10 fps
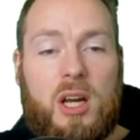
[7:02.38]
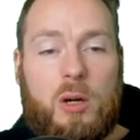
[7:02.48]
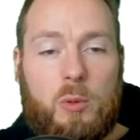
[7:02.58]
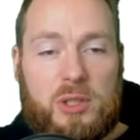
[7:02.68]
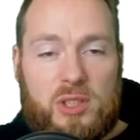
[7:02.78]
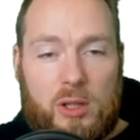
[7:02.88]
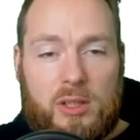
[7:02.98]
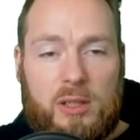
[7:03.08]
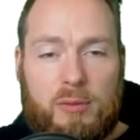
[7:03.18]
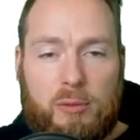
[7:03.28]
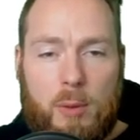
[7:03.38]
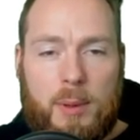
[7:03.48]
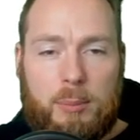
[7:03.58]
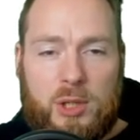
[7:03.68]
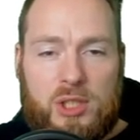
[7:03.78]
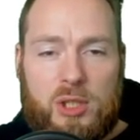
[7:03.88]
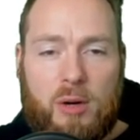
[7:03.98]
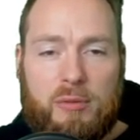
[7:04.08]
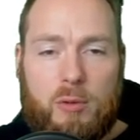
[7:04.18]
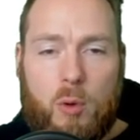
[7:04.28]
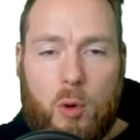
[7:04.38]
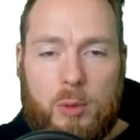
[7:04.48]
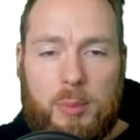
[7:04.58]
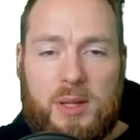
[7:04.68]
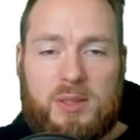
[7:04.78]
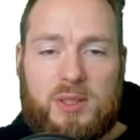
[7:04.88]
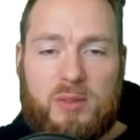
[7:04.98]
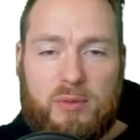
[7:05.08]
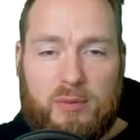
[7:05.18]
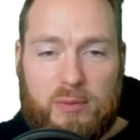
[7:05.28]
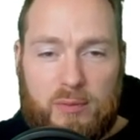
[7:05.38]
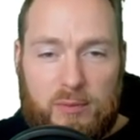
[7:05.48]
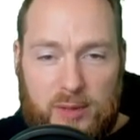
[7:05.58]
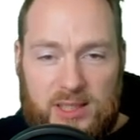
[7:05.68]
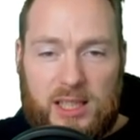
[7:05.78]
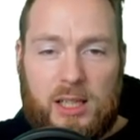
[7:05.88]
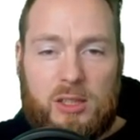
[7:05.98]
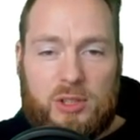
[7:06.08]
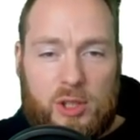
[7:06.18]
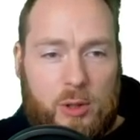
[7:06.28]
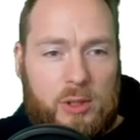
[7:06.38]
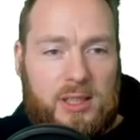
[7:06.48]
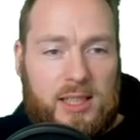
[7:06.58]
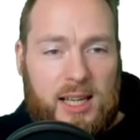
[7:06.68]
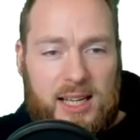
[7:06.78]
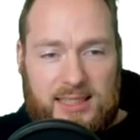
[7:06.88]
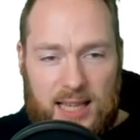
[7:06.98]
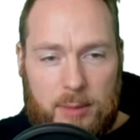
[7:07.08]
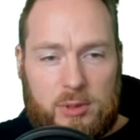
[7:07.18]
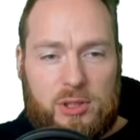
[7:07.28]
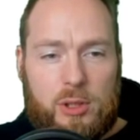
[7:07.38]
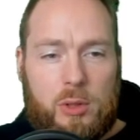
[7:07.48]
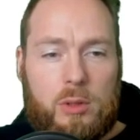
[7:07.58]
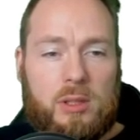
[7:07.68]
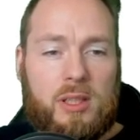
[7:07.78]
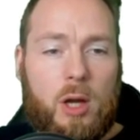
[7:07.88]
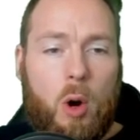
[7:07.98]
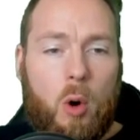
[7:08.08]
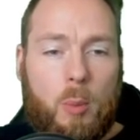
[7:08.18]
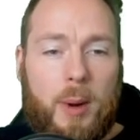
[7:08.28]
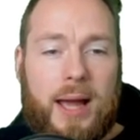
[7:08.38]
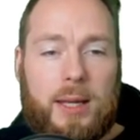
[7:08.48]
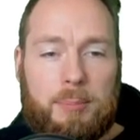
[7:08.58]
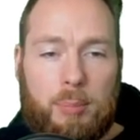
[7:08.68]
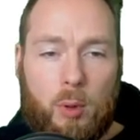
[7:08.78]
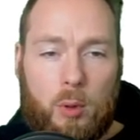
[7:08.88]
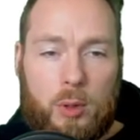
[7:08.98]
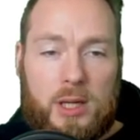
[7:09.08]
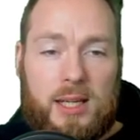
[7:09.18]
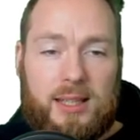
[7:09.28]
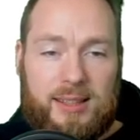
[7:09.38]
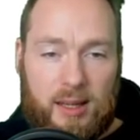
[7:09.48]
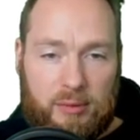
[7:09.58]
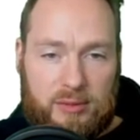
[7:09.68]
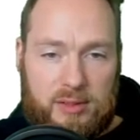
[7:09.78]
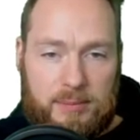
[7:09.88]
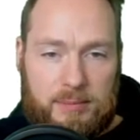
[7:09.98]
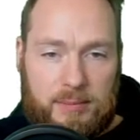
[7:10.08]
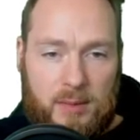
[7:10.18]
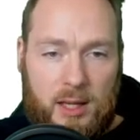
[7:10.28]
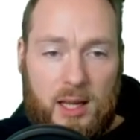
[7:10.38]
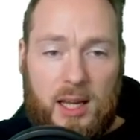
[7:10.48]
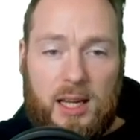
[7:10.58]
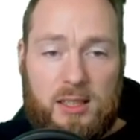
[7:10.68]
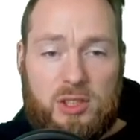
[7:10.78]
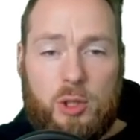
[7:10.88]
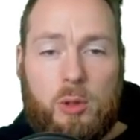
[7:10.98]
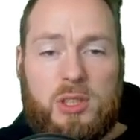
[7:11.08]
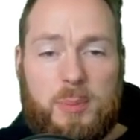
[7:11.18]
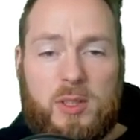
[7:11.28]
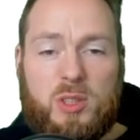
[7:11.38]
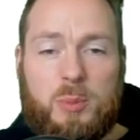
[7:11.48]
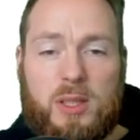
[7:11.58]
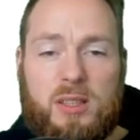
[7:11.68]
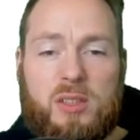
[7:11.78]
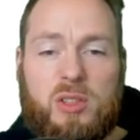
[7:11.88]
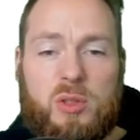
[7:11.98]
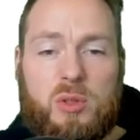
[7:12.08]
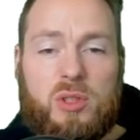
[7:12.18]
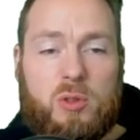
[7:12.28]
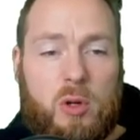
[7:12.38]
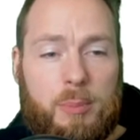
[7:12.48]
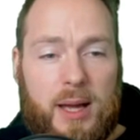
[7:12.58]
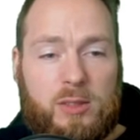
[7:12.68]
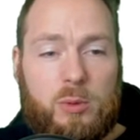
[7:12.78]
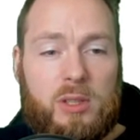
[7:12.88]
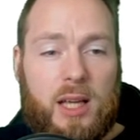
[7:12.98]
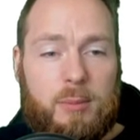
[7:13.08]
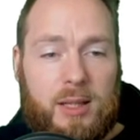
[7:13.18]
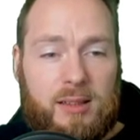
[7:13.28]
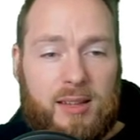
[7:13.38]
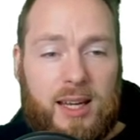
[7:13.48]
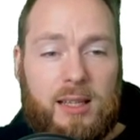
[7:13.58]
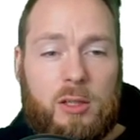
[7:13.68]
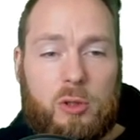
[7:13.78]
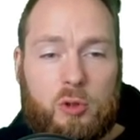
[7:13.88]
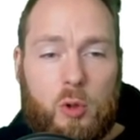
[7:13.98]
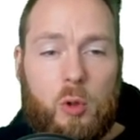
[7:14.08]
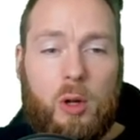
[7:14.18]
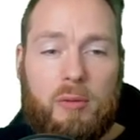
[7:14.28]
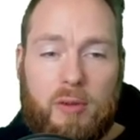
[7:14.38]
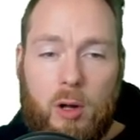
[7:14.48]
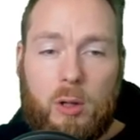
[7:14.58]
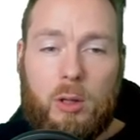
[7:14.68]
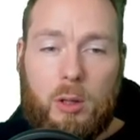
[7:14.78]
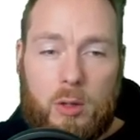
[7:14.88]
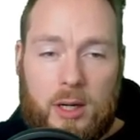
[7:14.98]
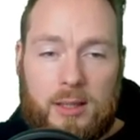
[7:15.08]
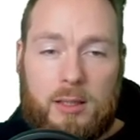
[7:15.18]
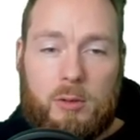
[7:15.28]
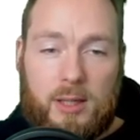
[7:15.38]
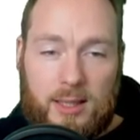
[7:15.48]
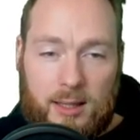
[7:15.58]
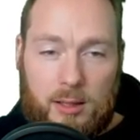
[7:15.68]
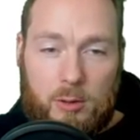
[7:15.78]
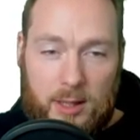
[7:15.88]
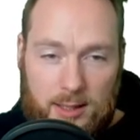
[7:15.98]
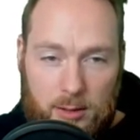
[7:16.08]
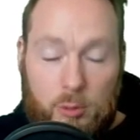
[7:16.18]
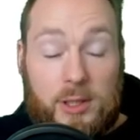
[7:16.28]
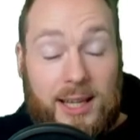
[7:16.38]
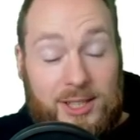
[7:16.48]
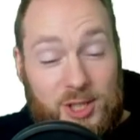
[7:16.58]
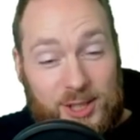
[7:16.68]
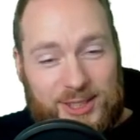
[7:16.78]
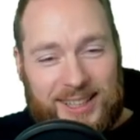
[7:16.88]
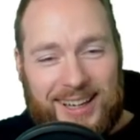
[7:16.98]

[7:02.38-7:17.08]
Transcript: resulting from a breach of Coinbase's physical security, cybersecurity, or by employee theft. It is your responsibility to use a strong password and maintain control of all login cred credentials